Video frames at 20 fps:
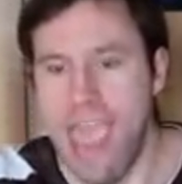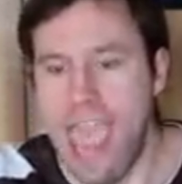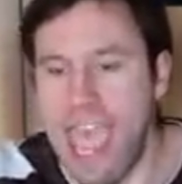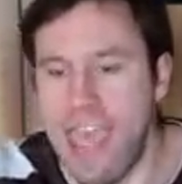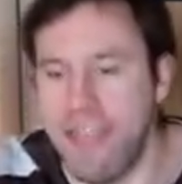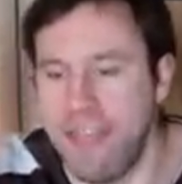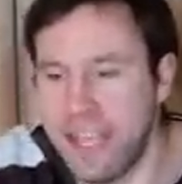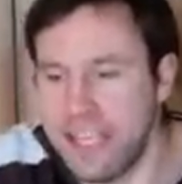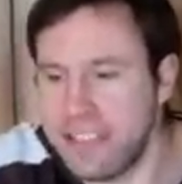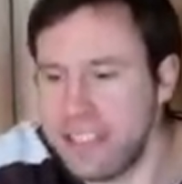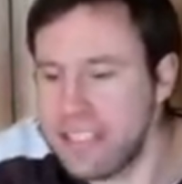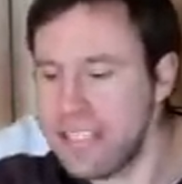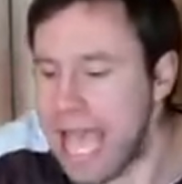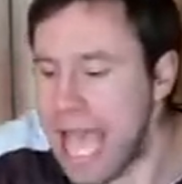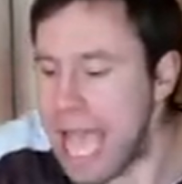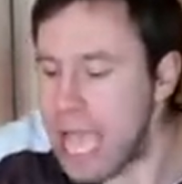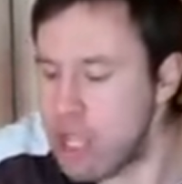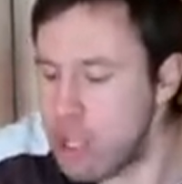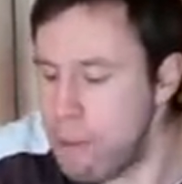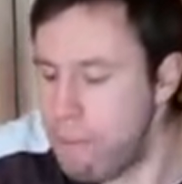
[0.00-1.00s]
And this is
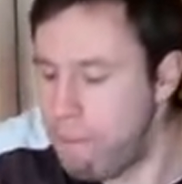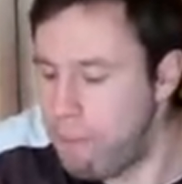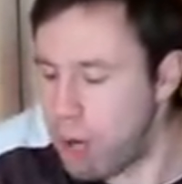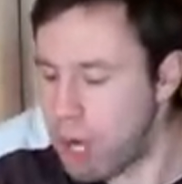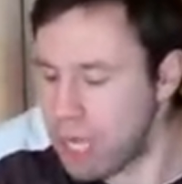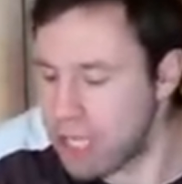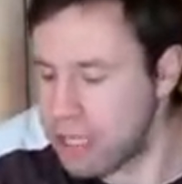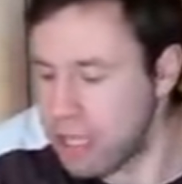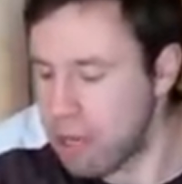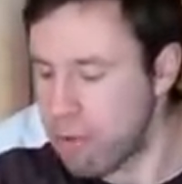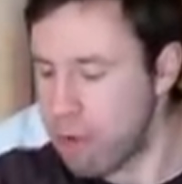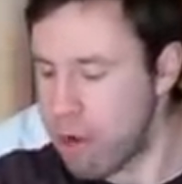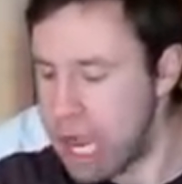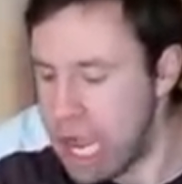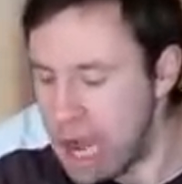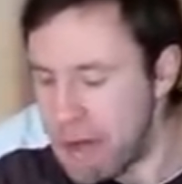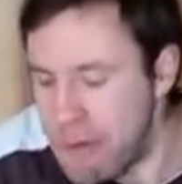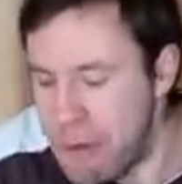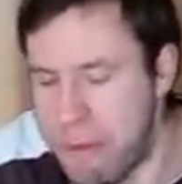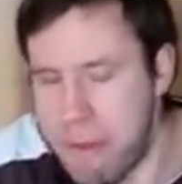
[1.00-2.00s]
how you book the
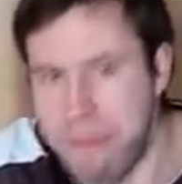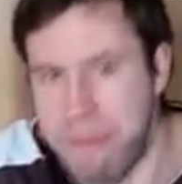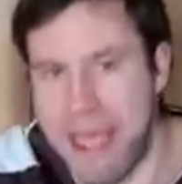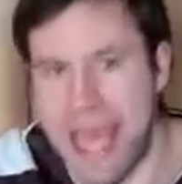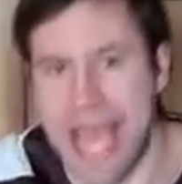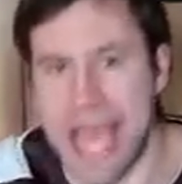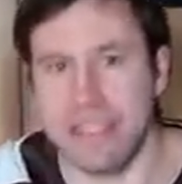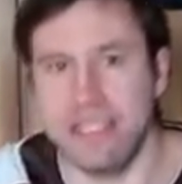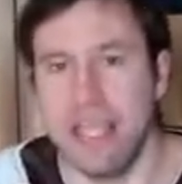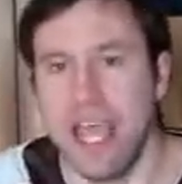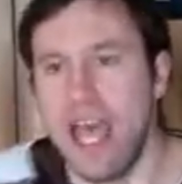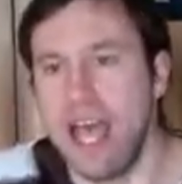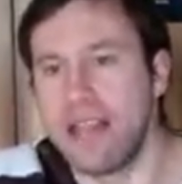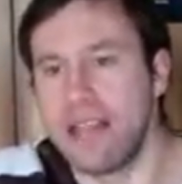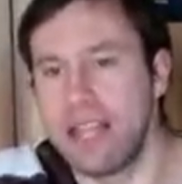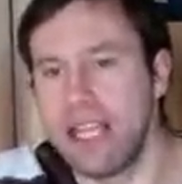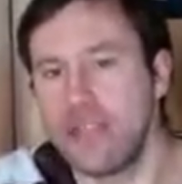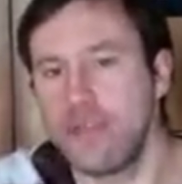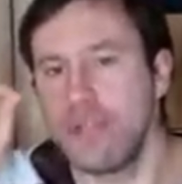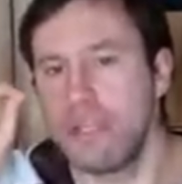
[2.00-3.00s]
Royal Rumble match?
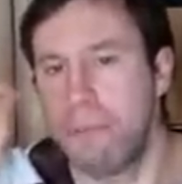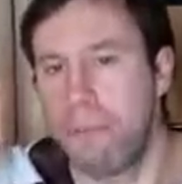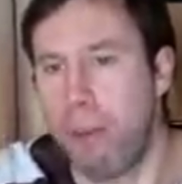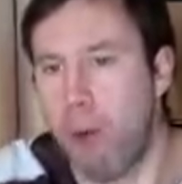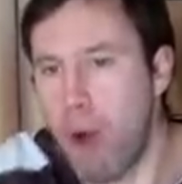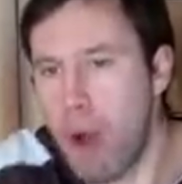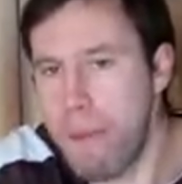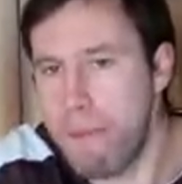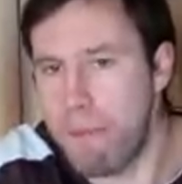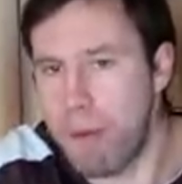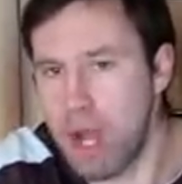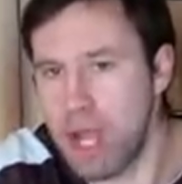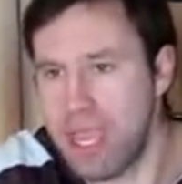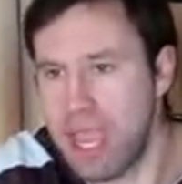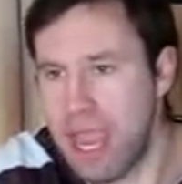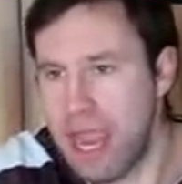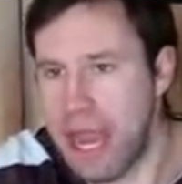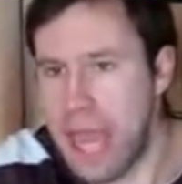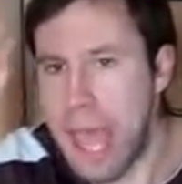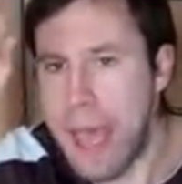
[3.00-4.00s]
This was poor
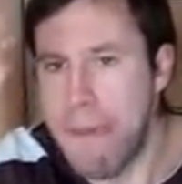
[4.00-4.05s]
booking,